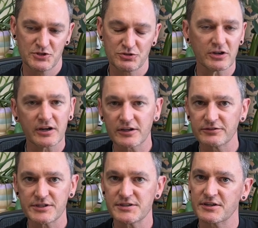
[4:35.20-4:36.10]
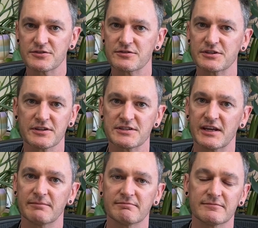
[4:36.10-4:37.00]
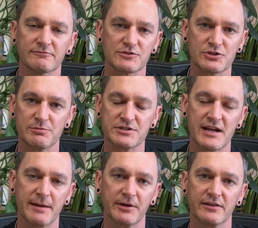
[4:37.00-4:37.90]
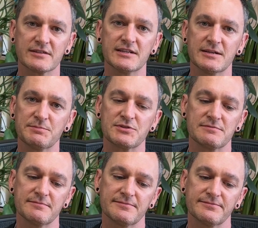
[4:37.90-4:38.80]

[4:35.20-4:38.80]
Stroke characteristics are still the same. Super snappy on the tips,